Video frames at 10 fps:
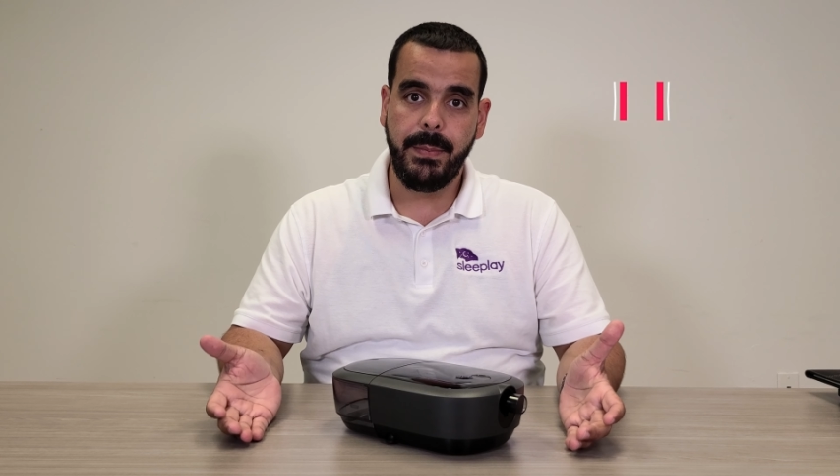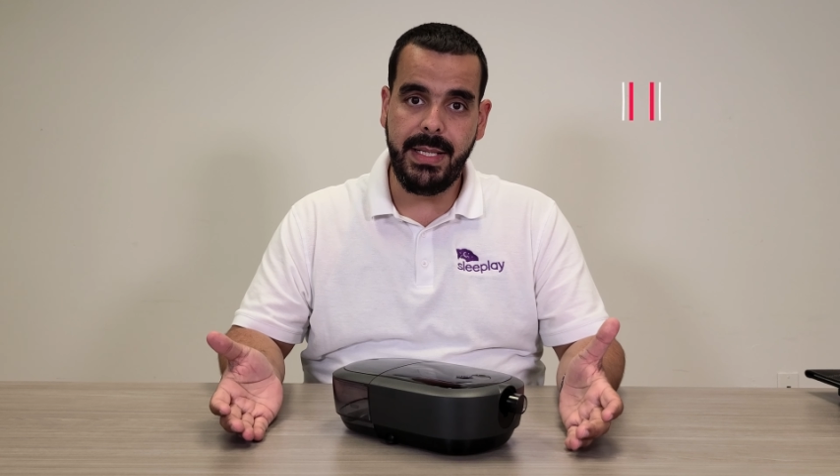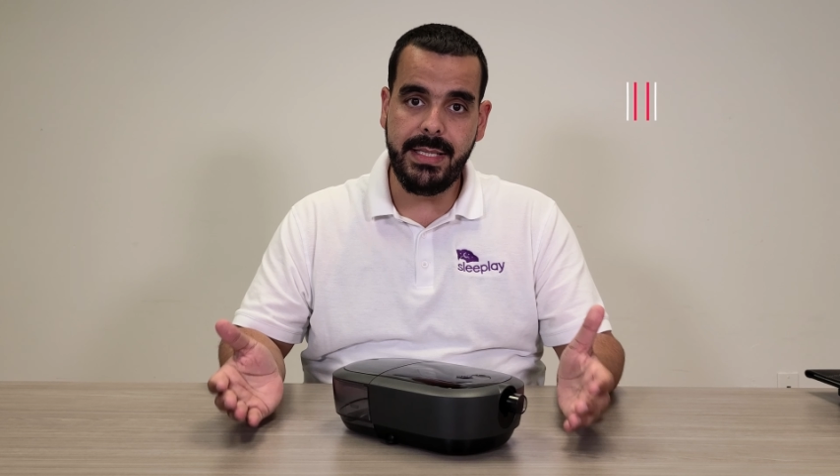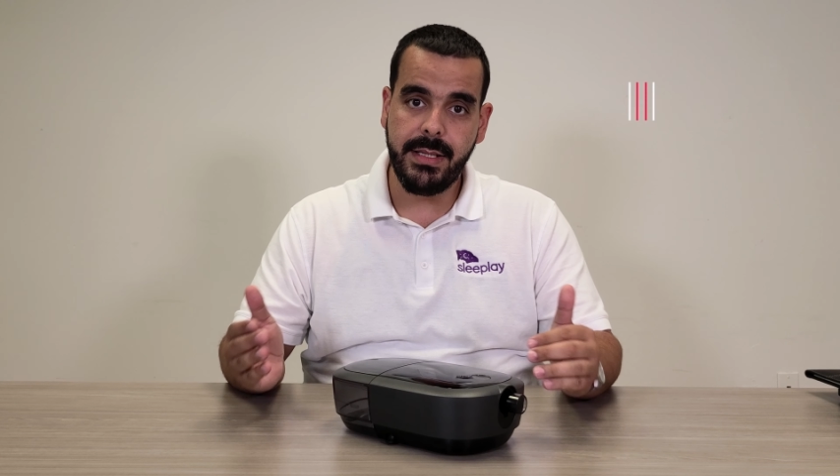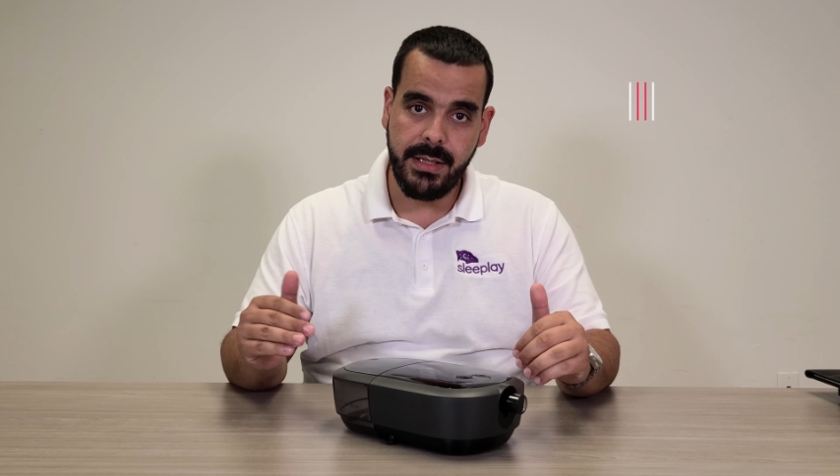
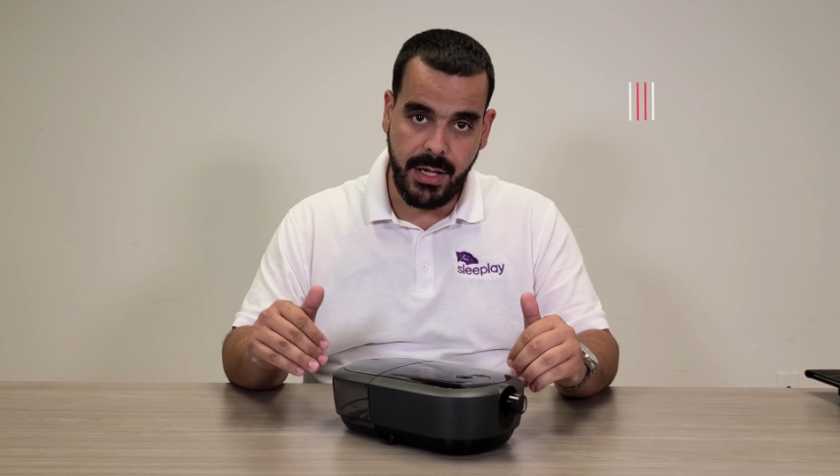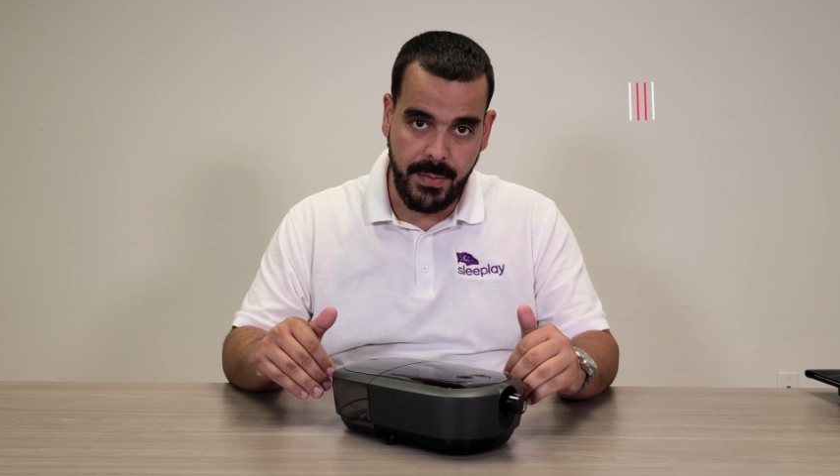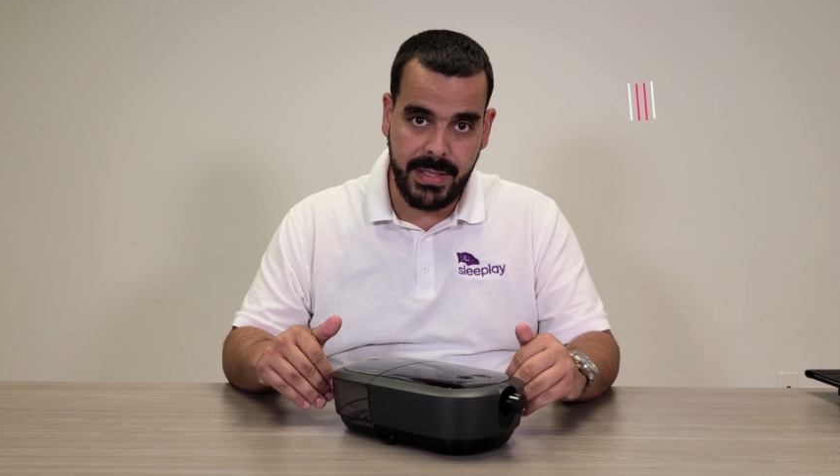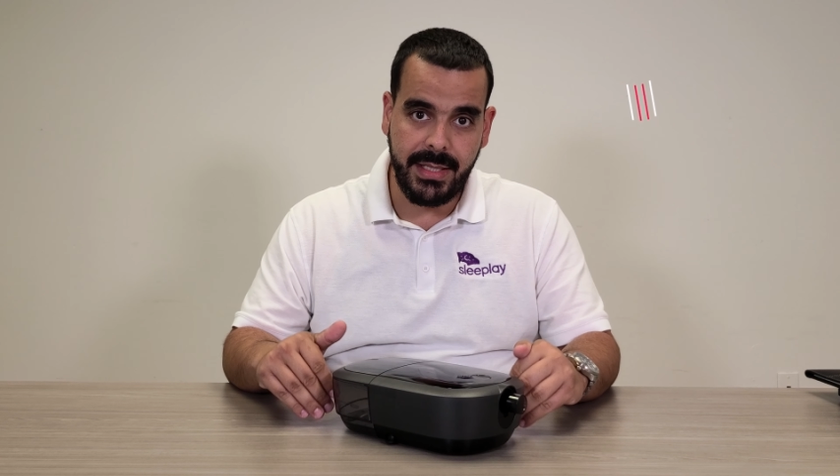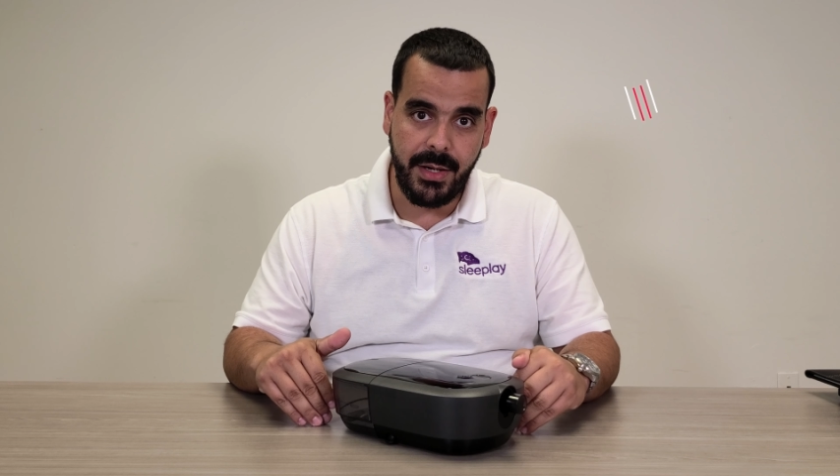please
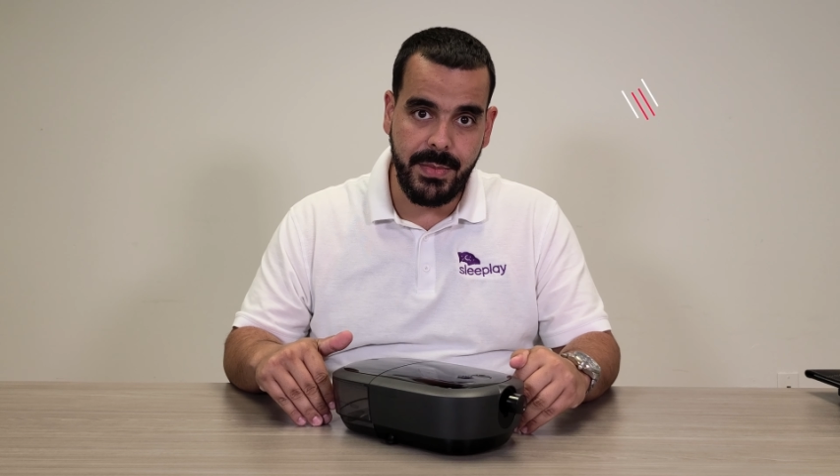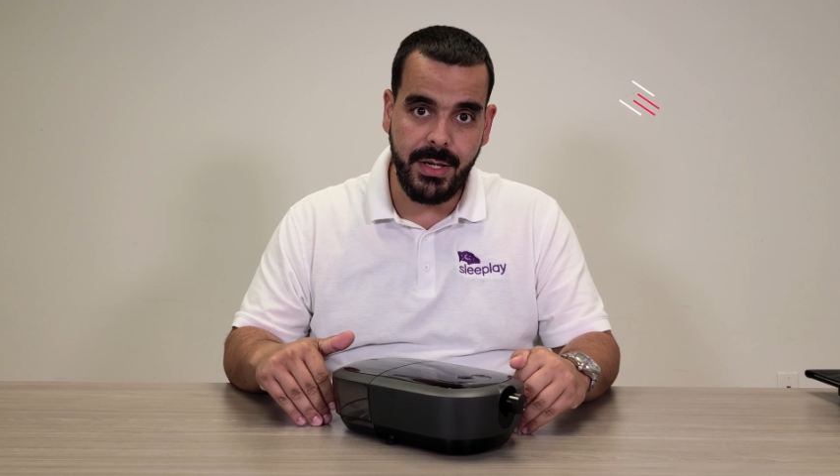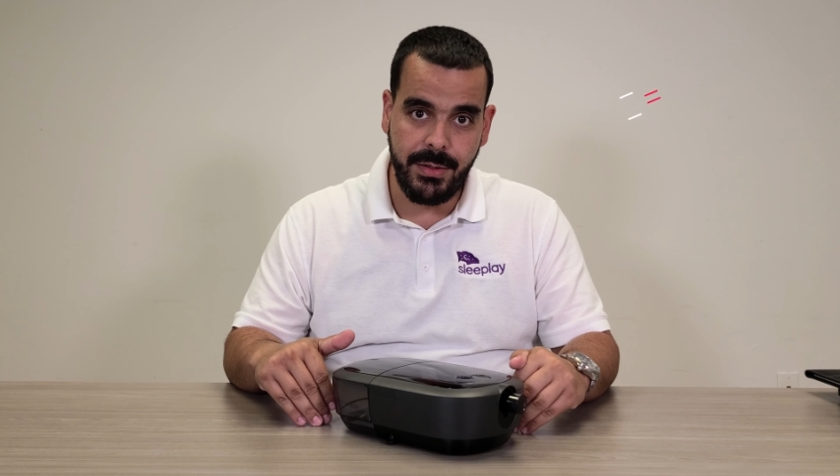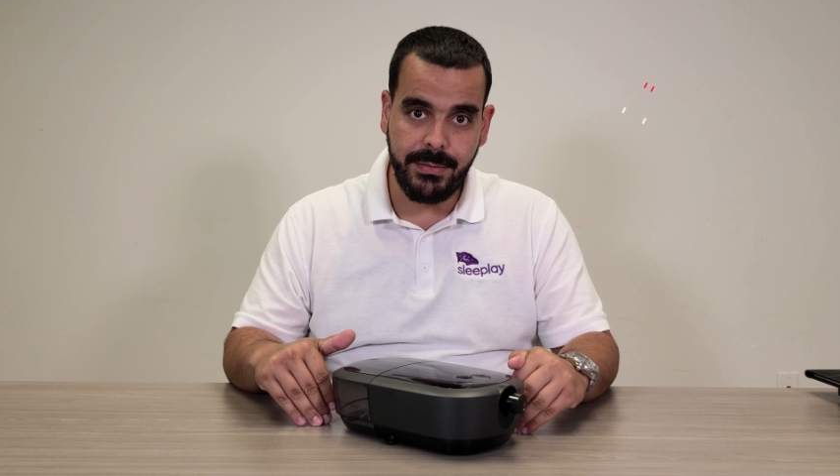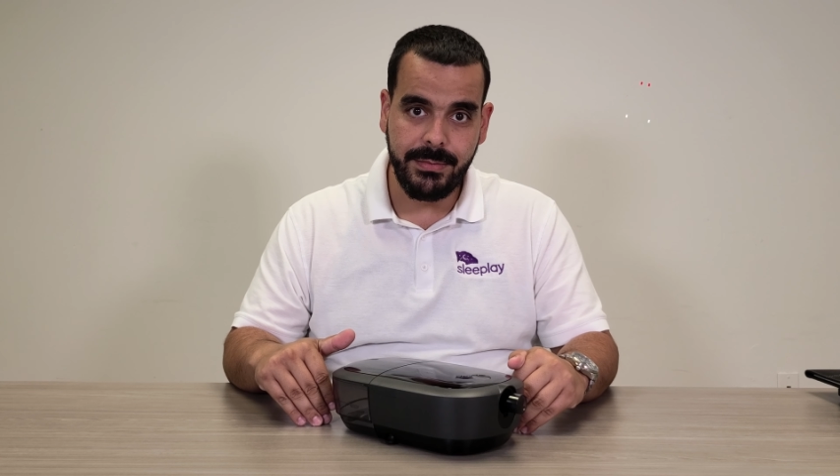comment down
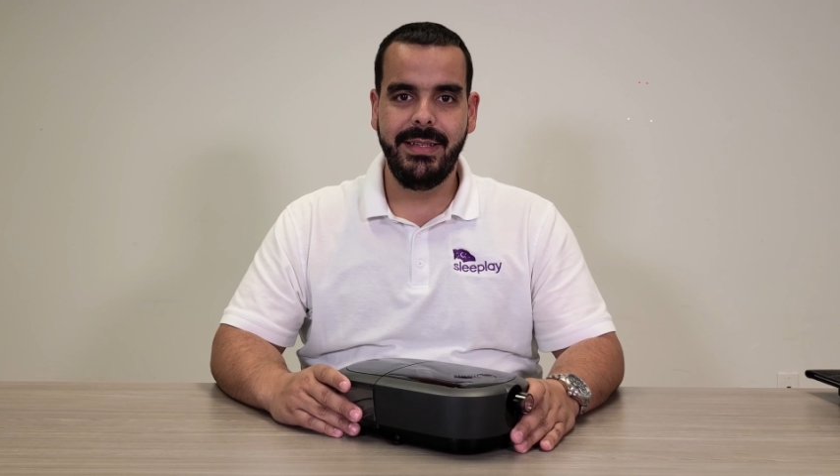below.